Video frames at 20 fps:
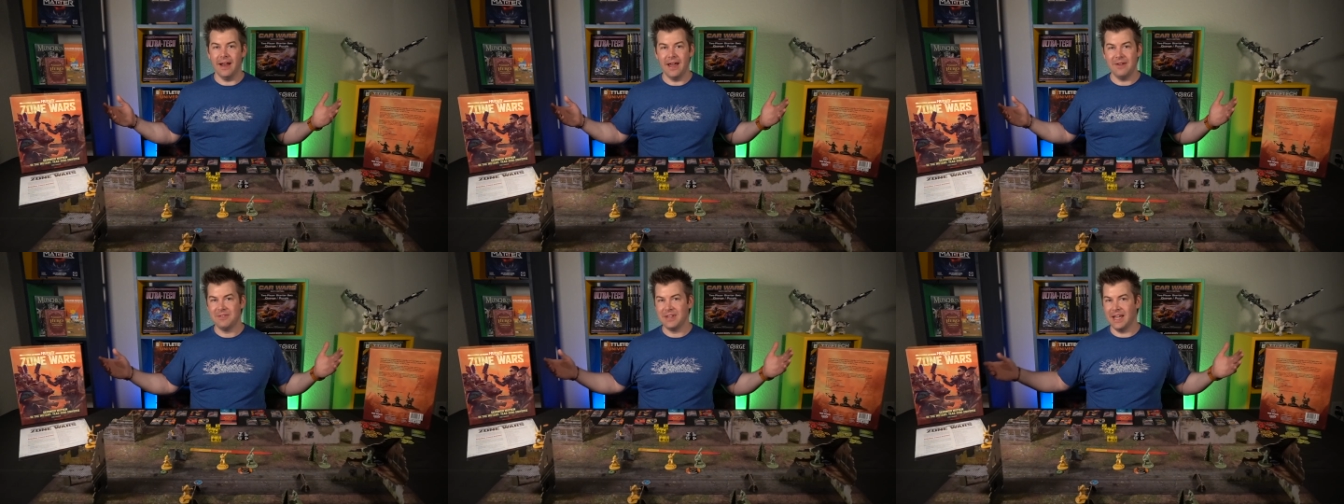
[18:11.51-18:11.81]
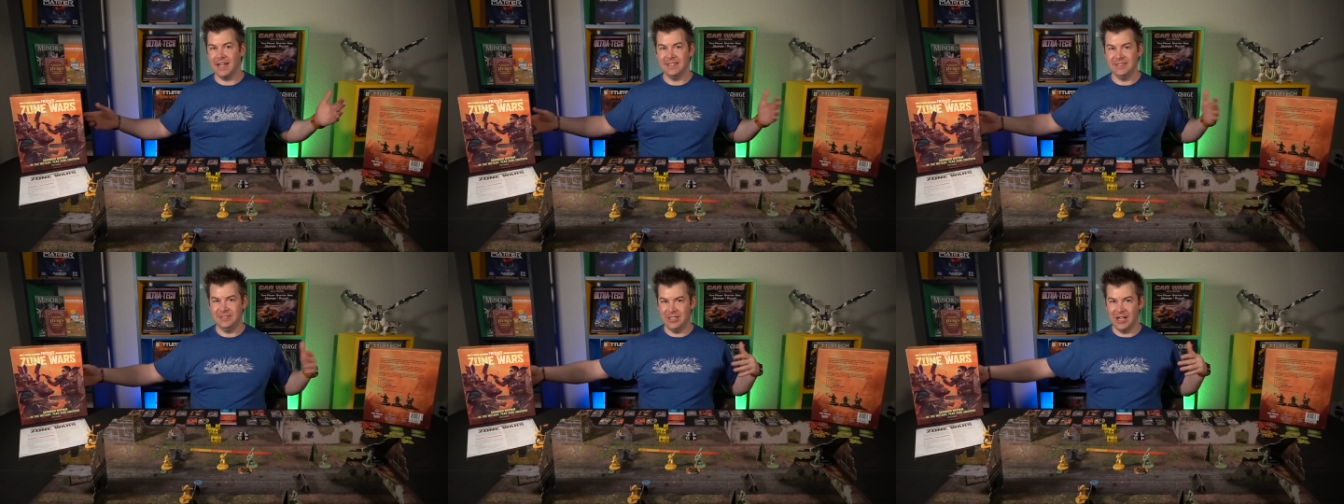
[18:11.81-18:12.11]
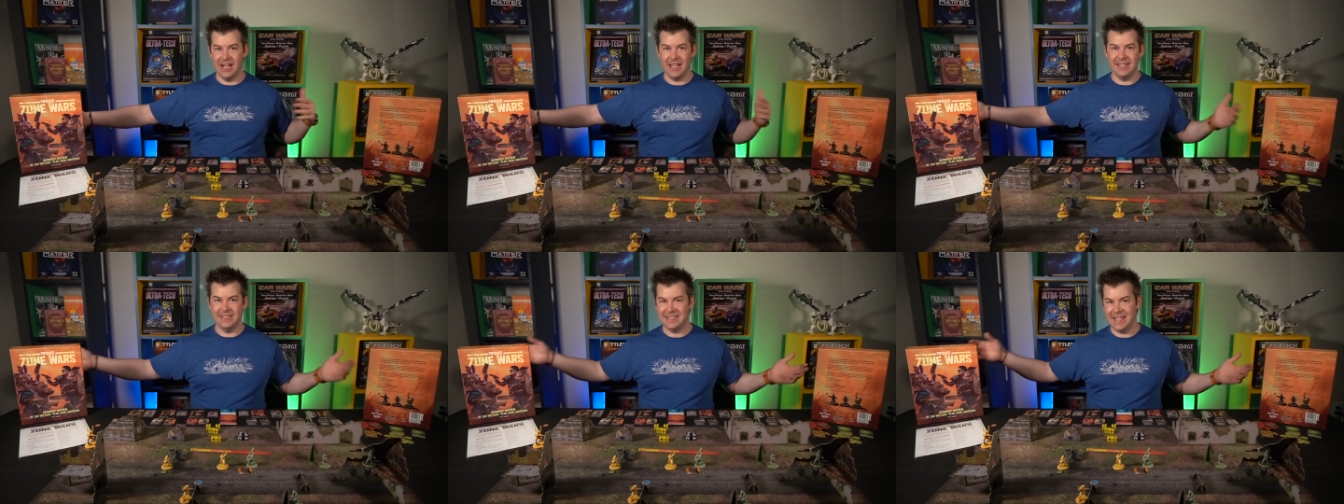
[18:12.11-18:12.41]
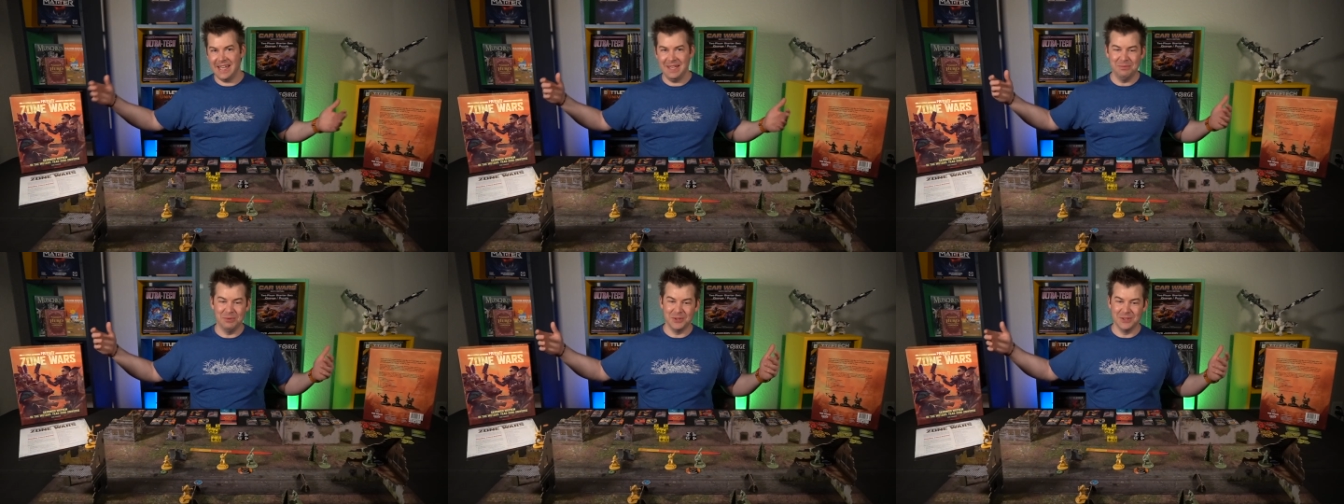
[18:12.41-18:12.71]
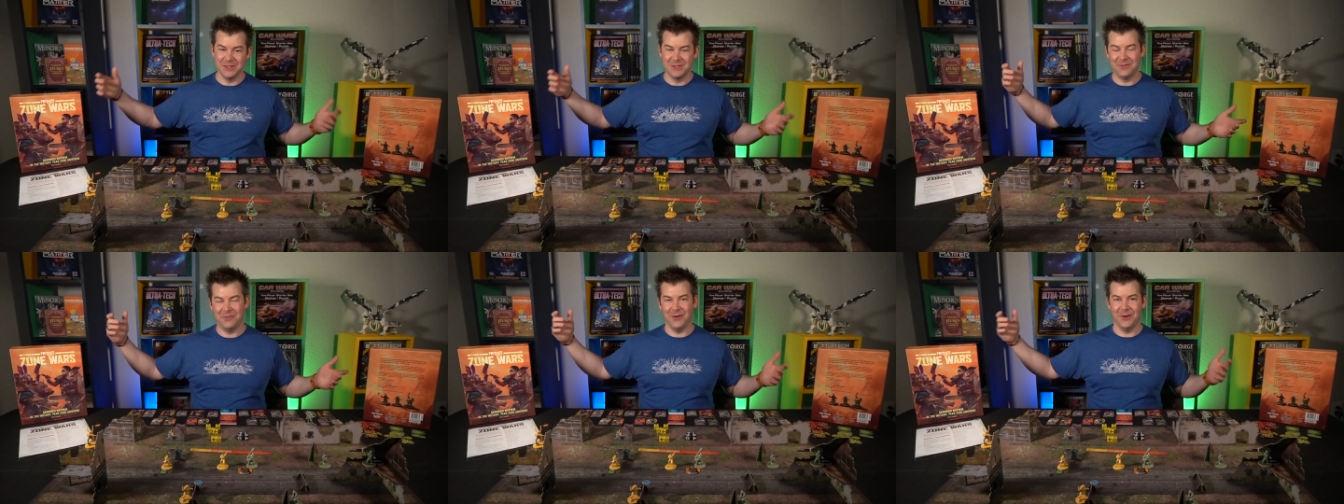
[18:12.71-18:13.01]
I've got giant
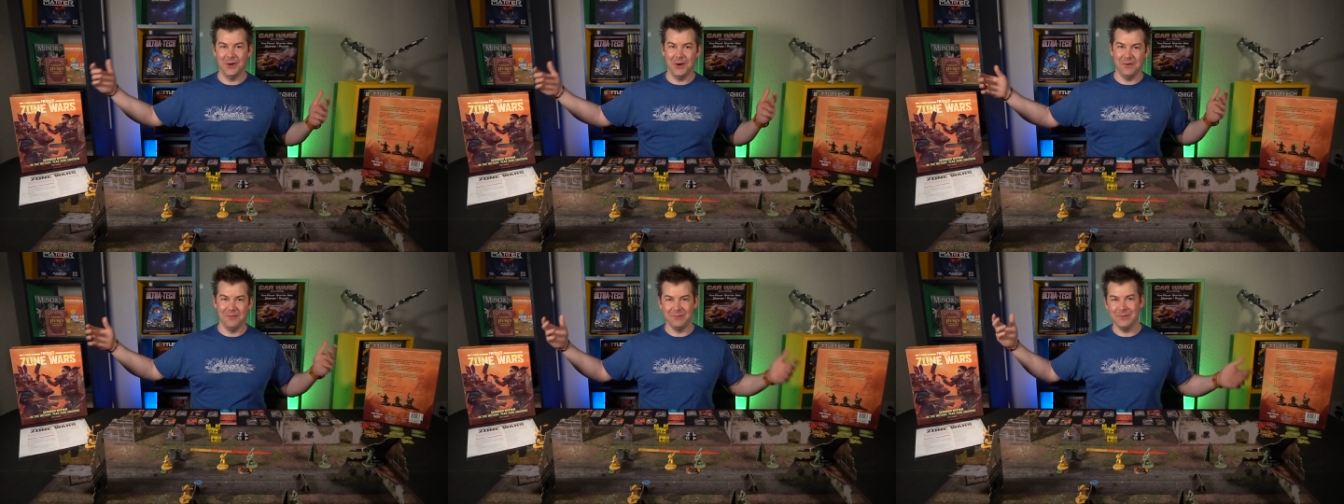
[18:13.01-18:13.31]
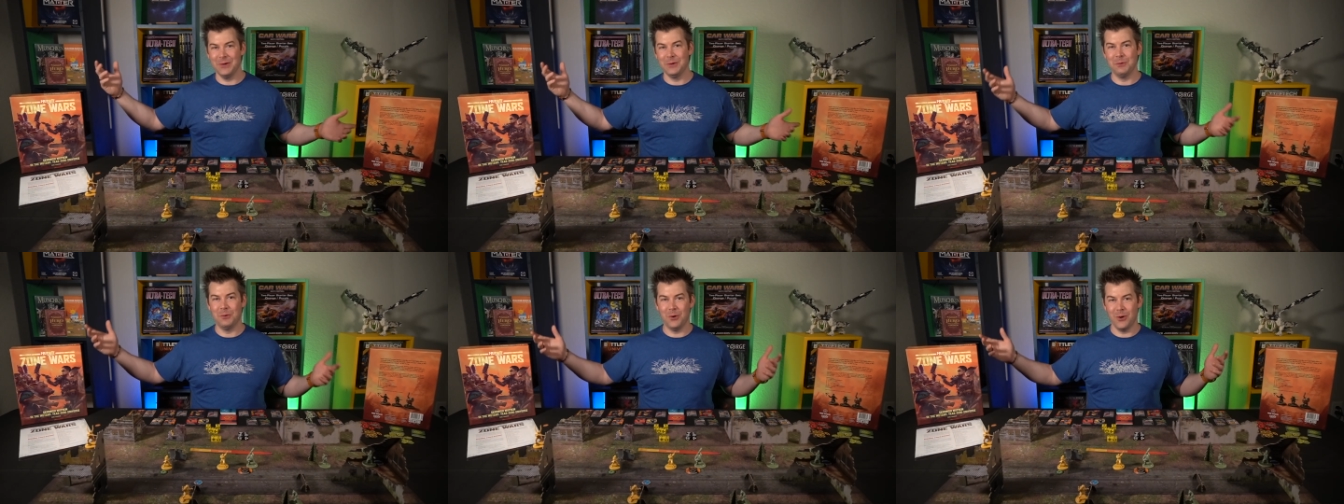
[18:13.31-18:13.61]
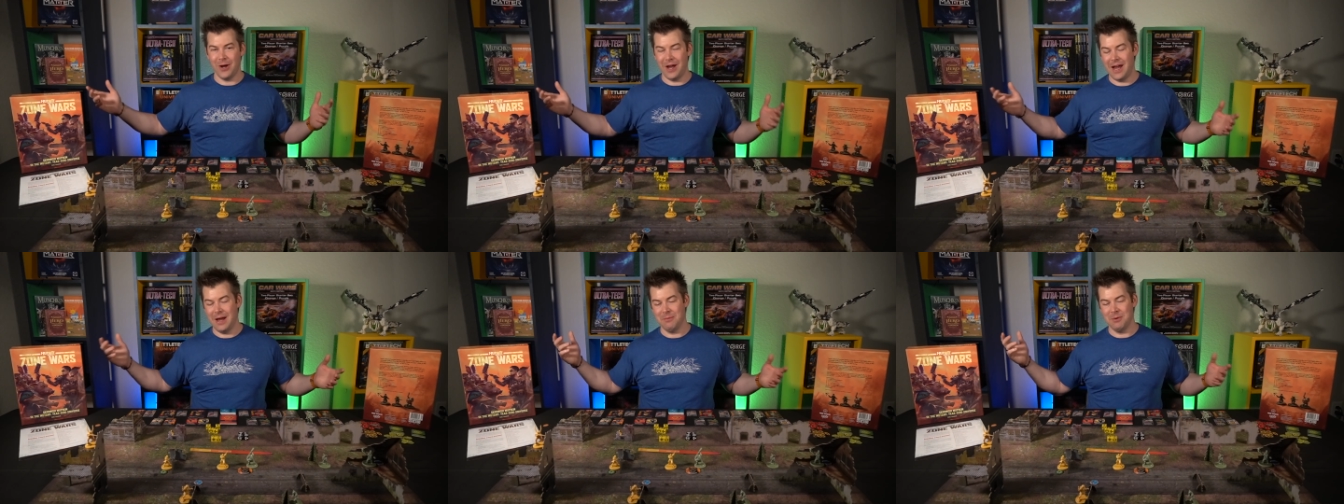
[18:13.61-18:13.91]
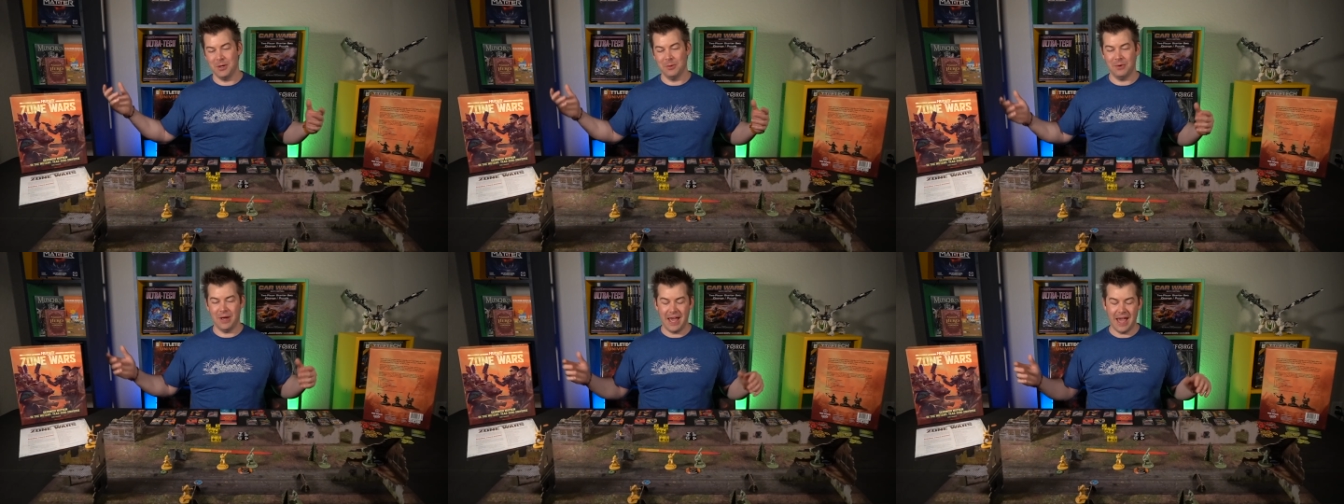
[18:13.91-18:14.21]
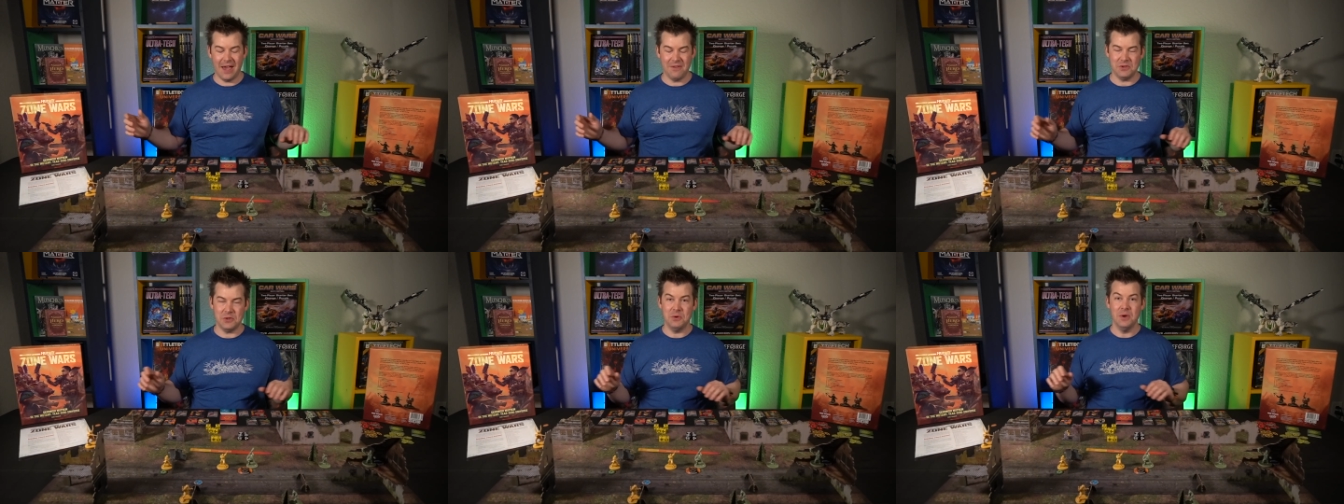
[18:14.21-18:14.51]
tables for Warhammer and what
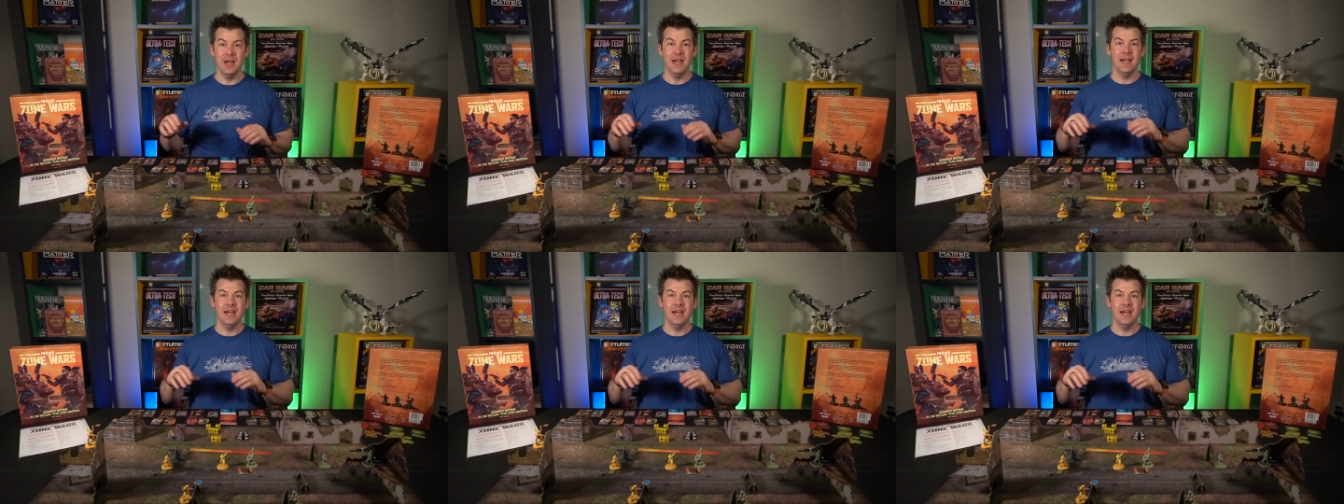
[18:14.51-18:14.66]
have you."